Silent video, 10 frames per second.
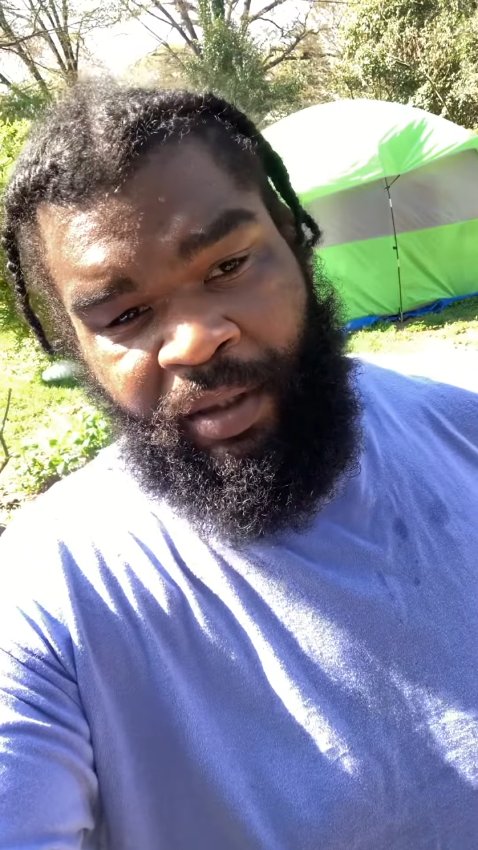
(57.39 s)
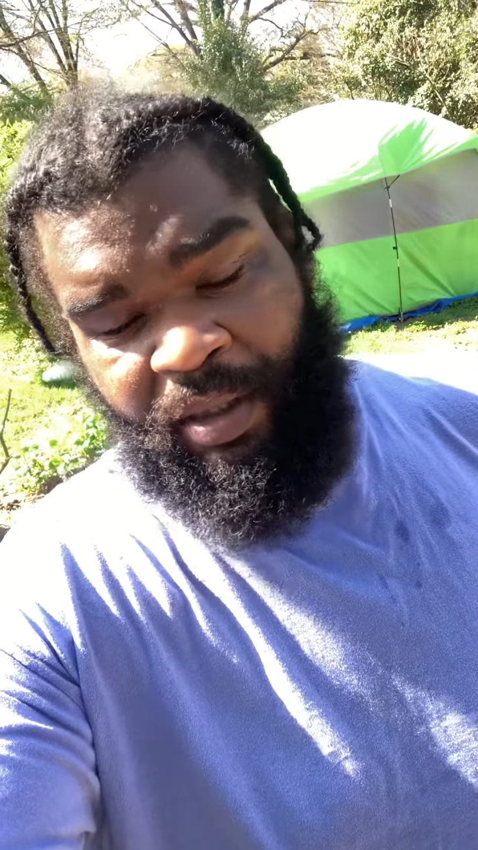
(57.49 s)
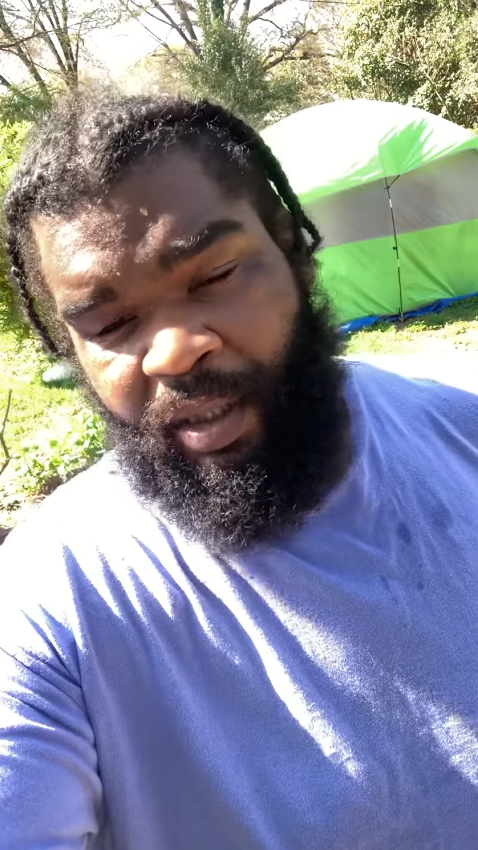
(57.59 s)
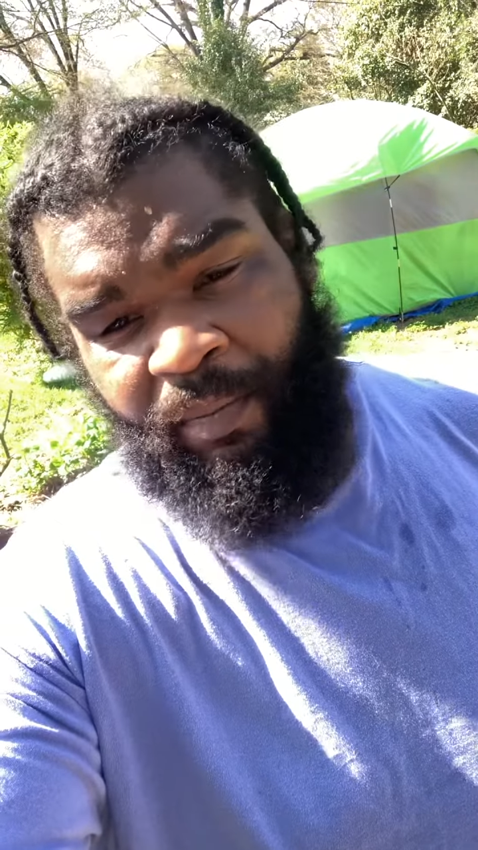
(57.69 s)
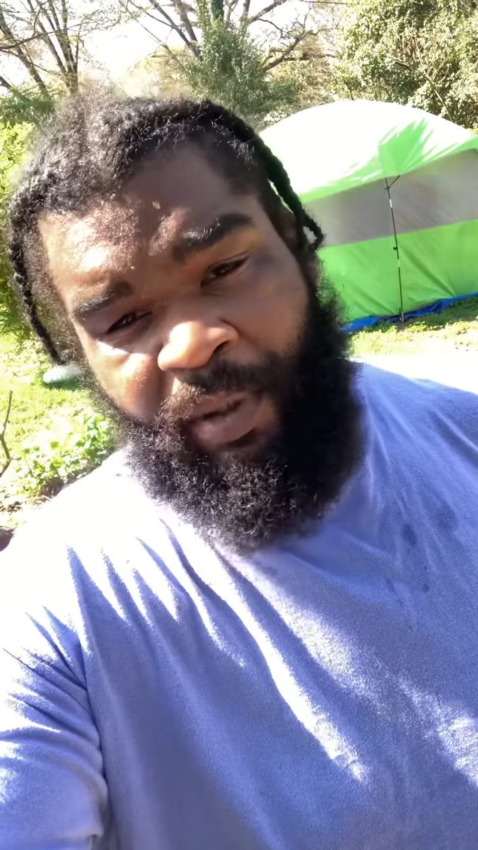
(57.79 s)

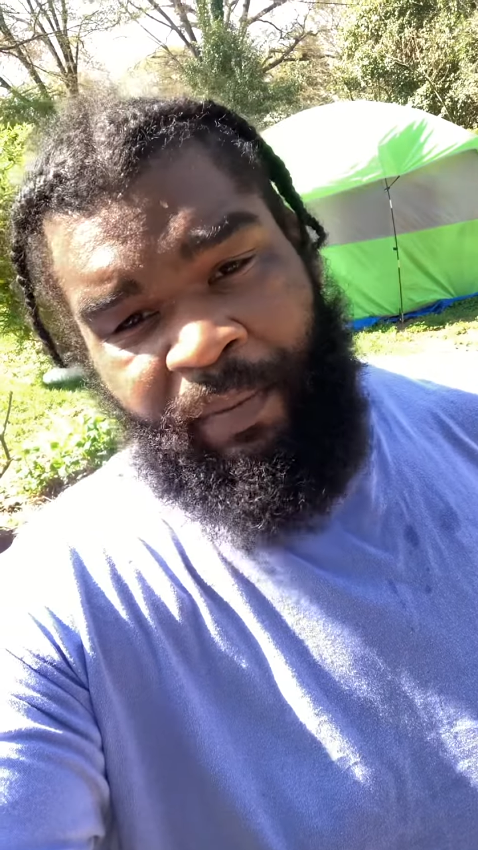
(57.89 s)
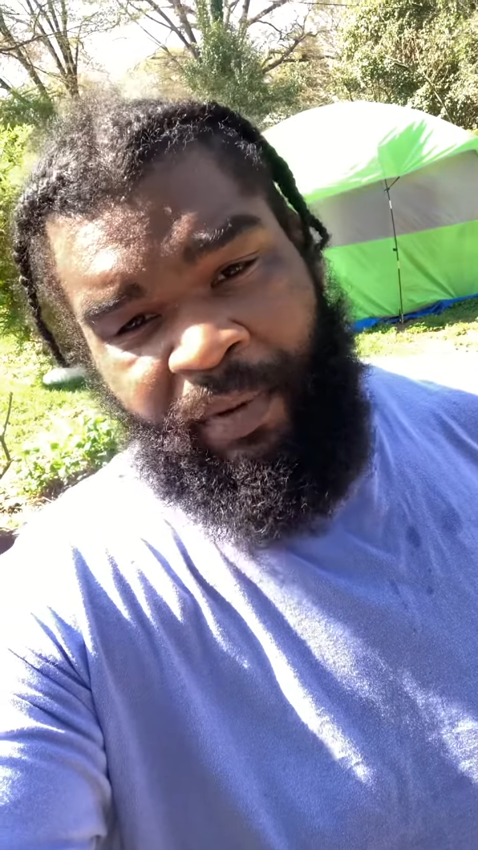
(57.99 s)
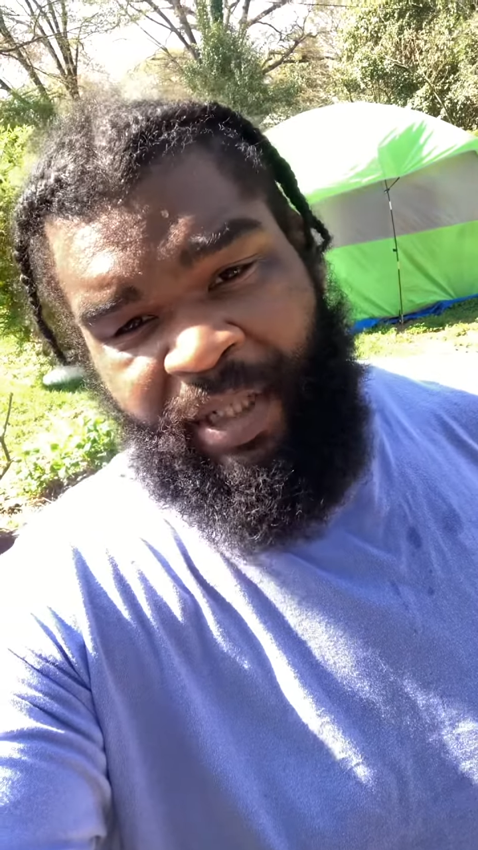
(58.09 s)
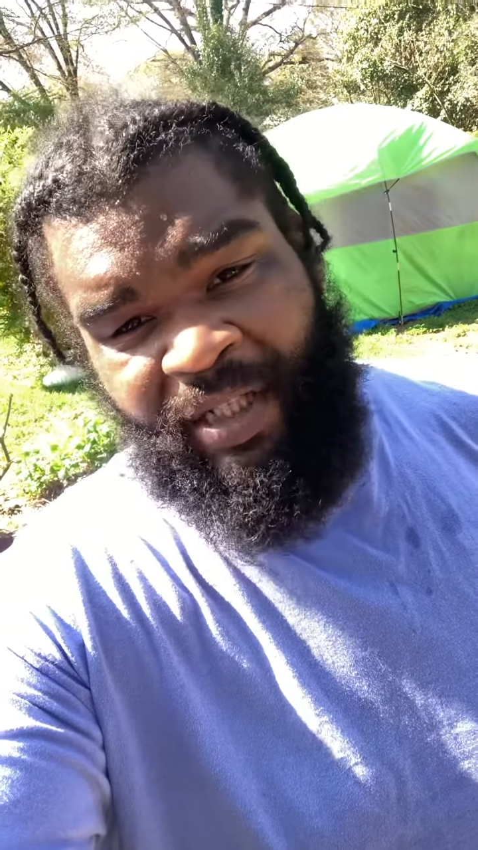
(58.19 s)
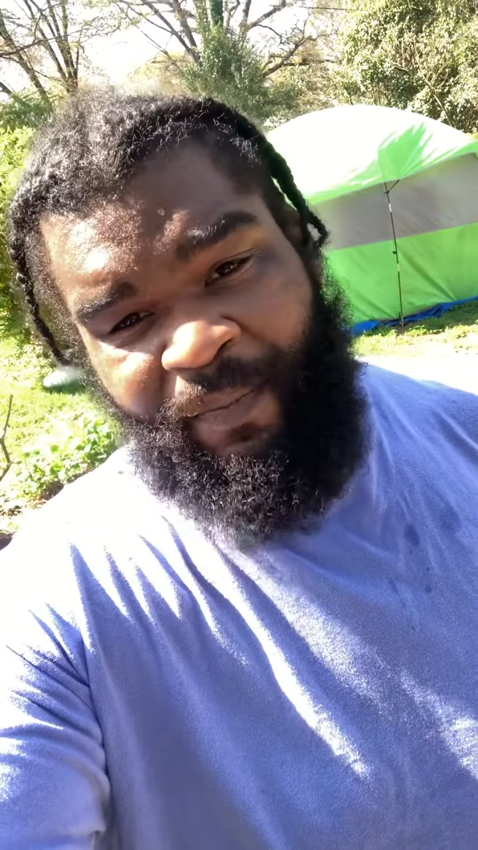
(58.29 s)
something
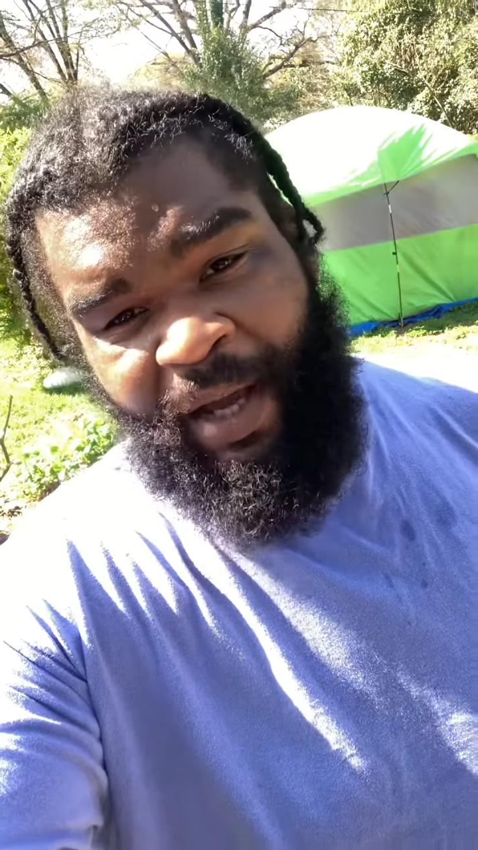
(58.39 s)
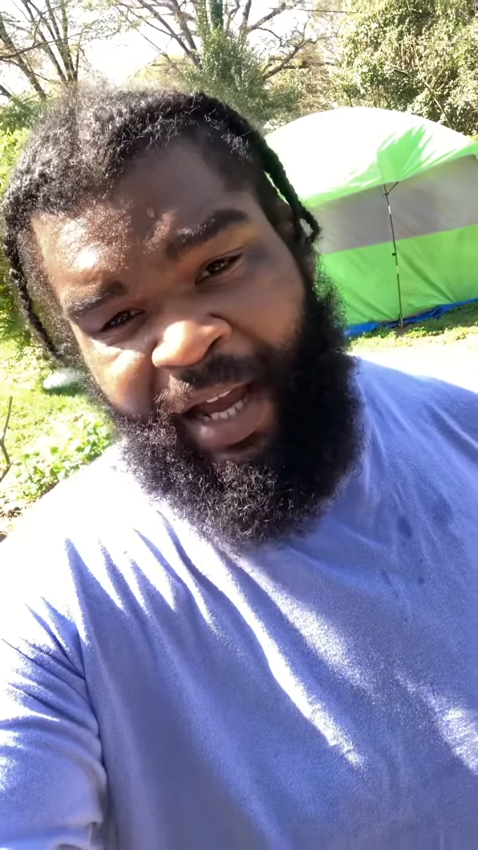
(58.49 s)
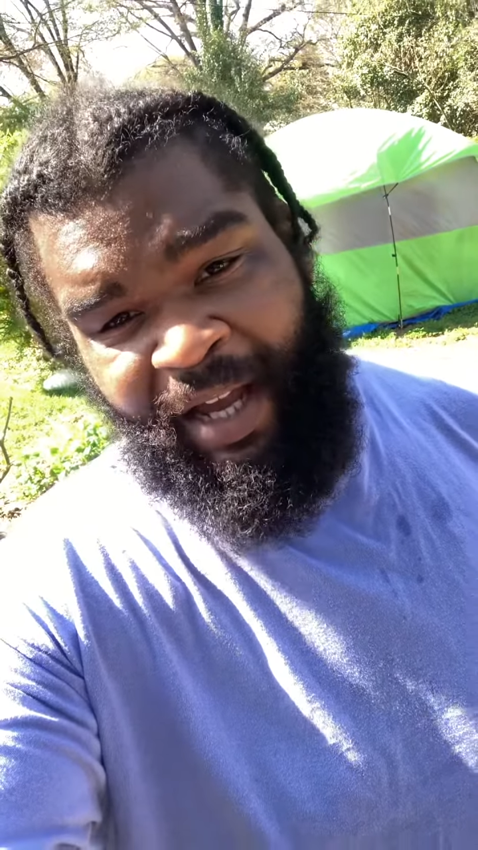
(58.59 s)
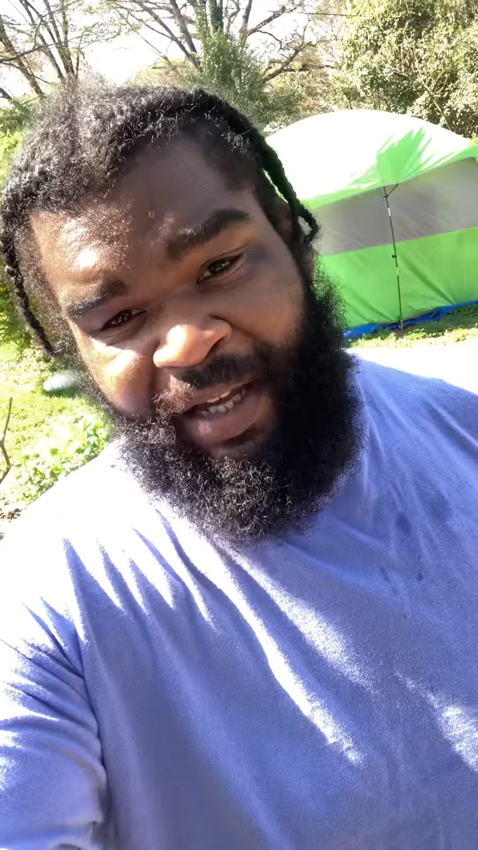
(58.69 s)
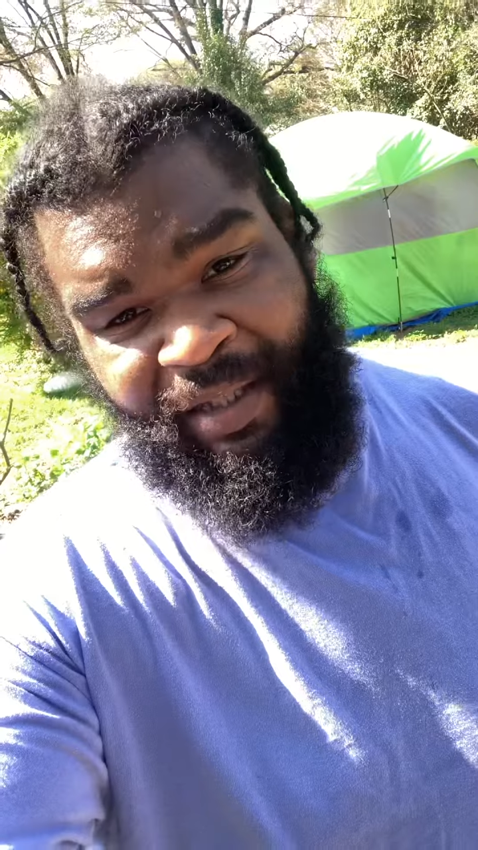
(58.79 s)
people
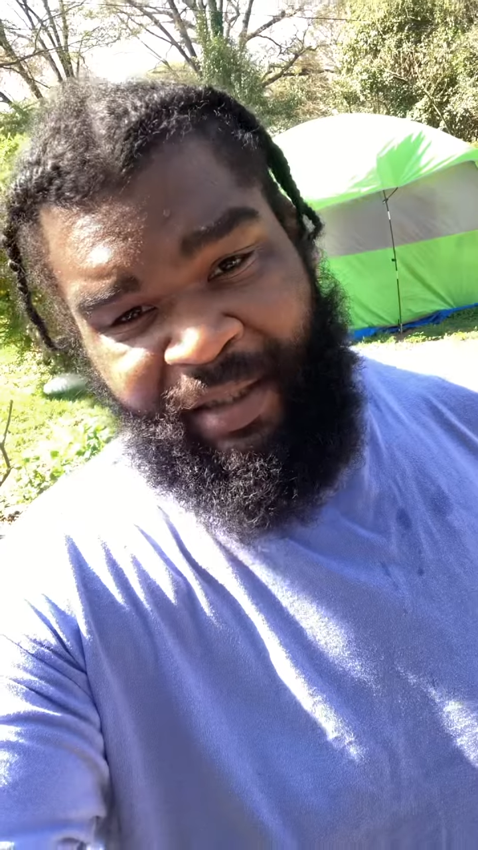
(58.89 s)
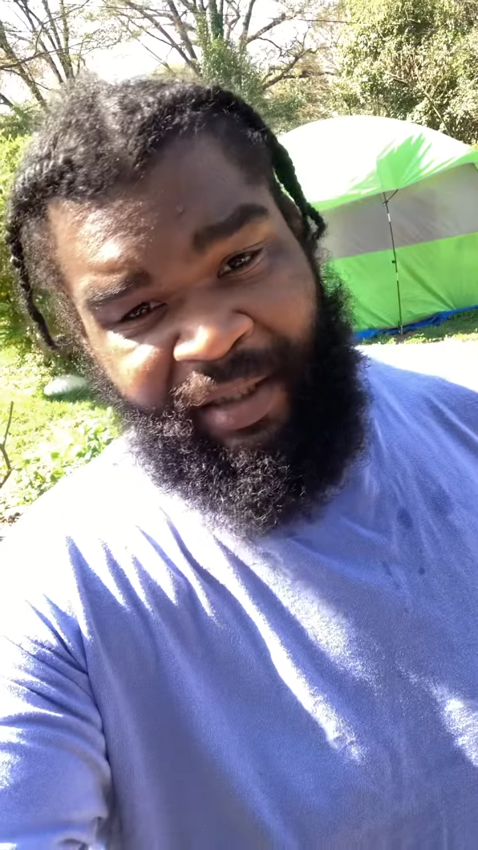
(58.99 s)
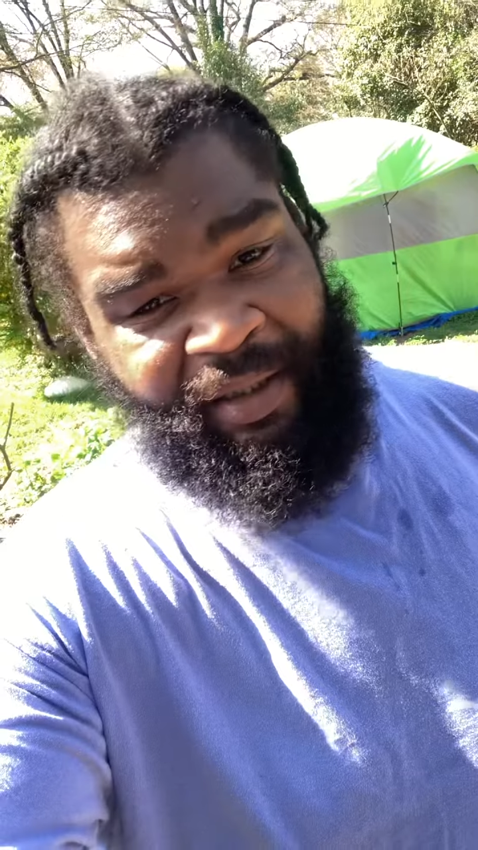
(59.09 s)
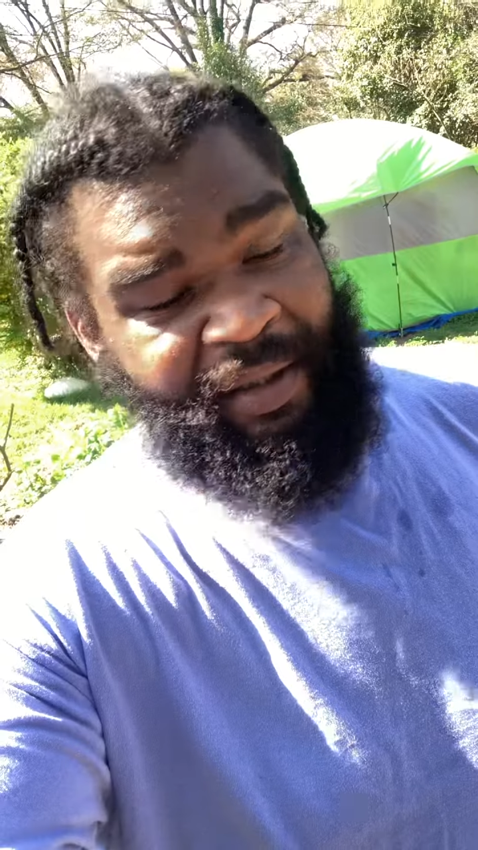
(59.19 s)
despise.